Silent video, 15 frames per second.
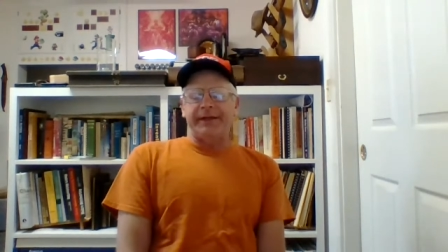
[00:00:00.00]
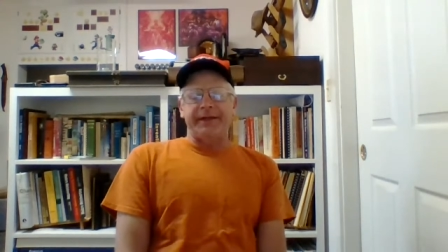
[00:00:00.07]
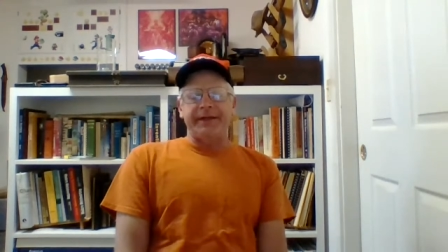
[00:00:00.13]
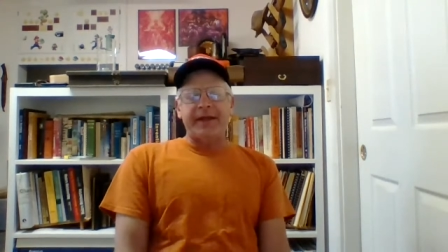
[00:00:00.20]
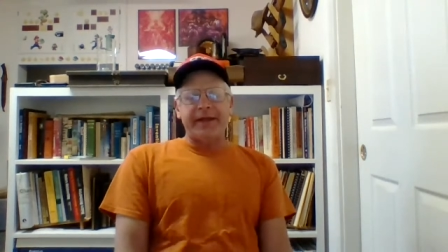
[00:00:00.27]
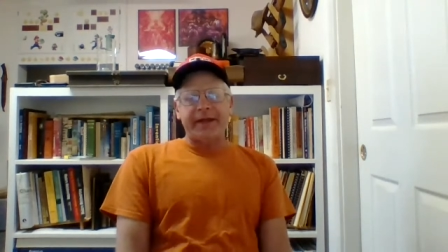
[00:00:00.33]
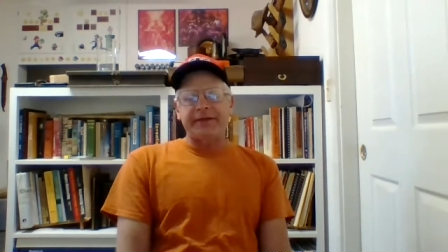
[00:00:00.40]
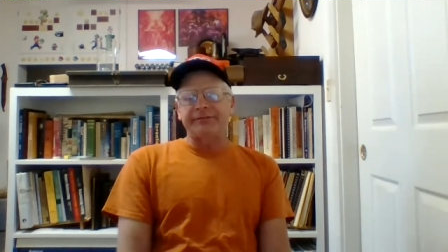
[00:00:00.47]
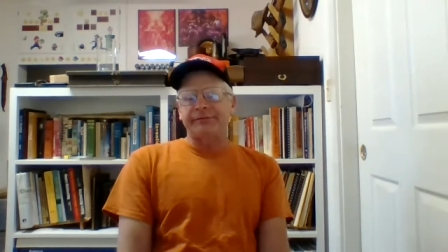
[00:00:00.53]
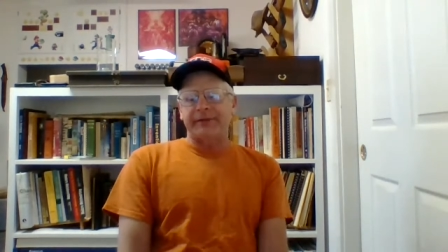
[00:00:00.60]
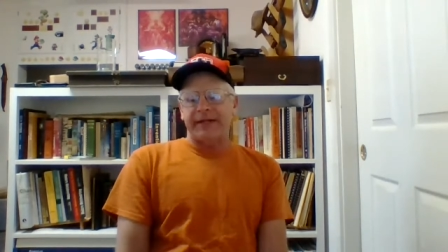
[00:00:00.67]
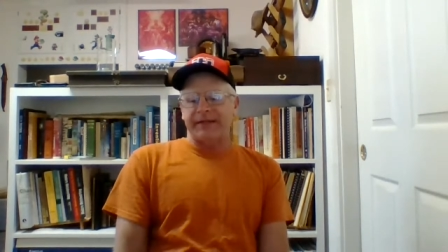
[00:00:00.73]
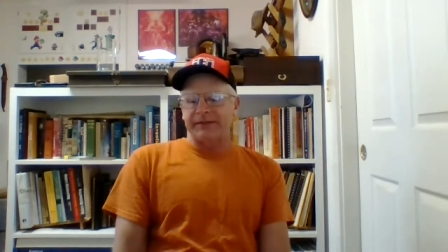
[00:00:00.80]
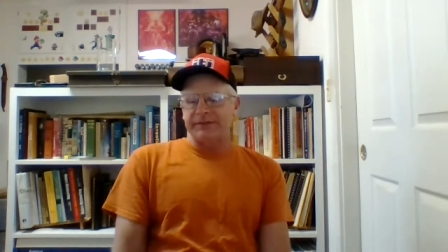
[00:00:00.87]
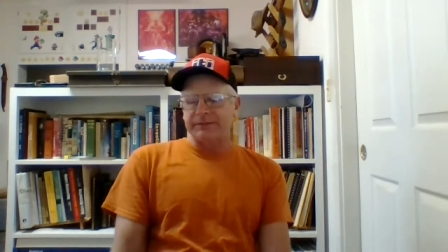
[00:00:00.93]
and I have
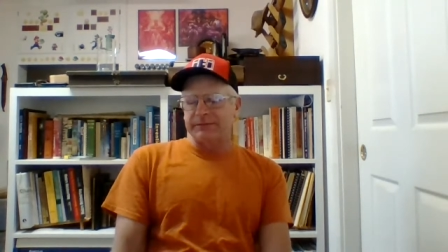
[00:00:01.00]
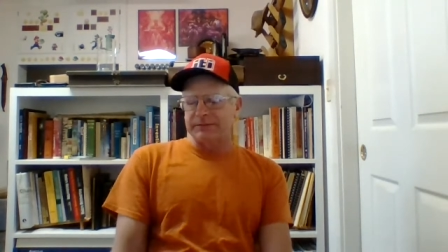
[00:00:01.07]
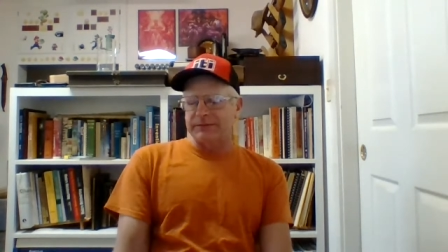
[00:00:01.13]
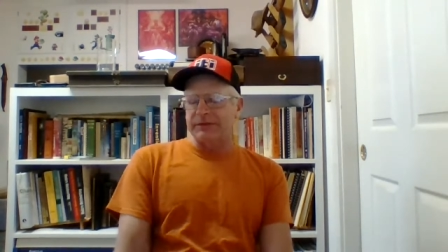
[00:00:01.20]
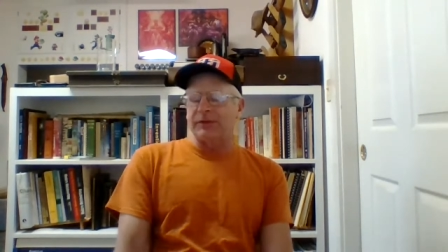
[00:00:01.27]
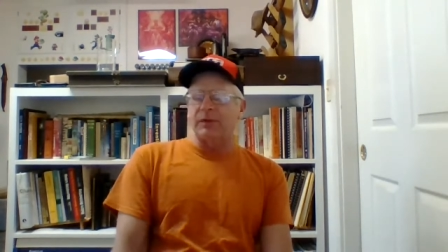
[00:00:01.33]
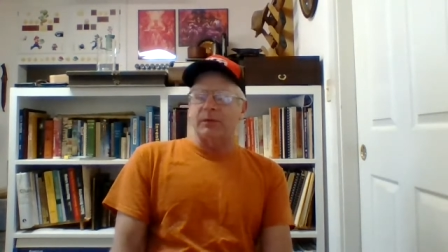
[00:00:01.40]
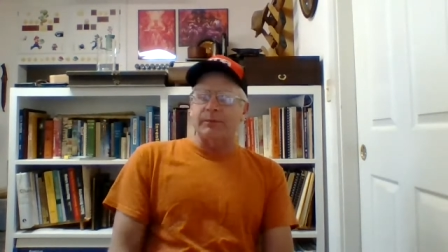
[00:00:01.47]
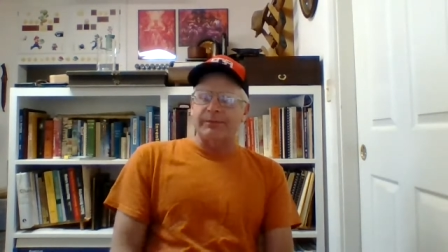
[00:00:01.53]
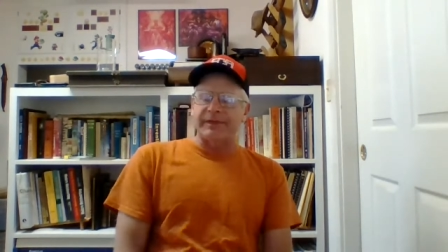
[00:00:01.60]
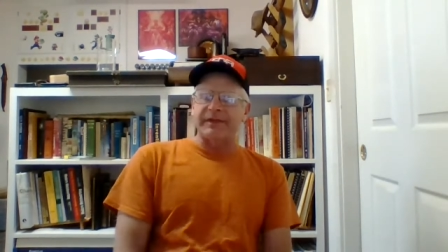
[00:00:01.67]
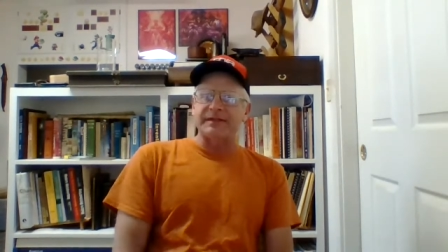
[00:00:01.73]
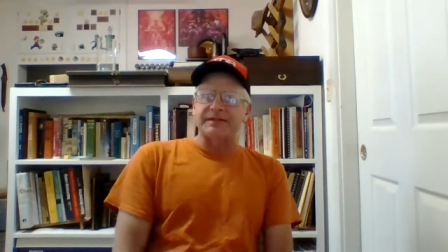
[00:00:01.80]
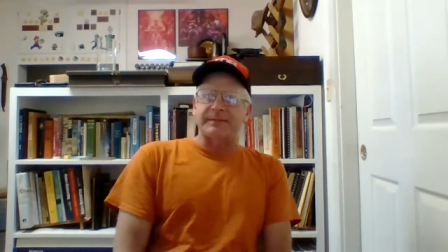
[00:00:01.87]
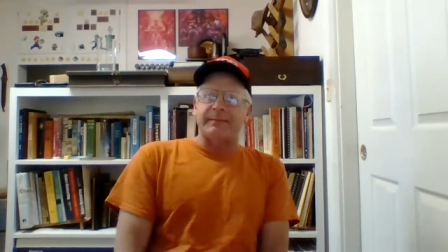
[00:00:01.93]
read you know
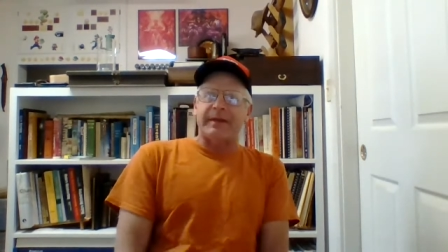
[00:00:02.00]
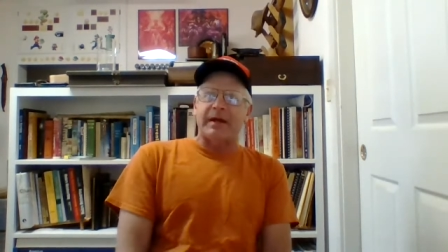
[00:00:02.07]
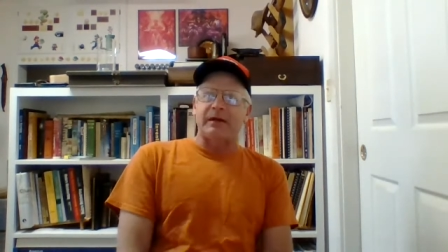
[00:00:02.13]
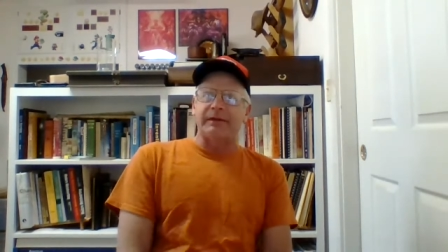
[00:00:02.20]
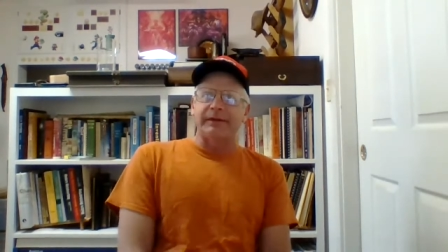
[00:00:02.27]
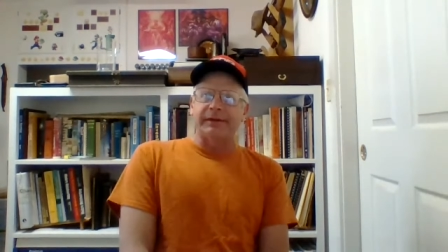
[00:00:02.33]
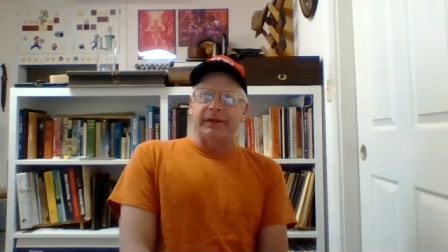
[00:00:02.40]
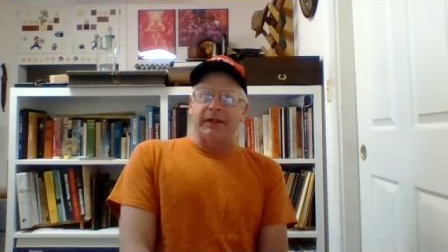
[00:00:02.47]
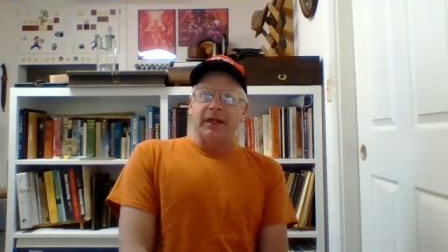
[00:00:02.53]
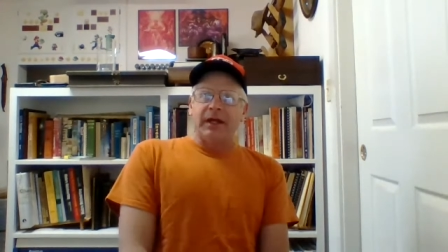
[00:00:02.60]
things about it.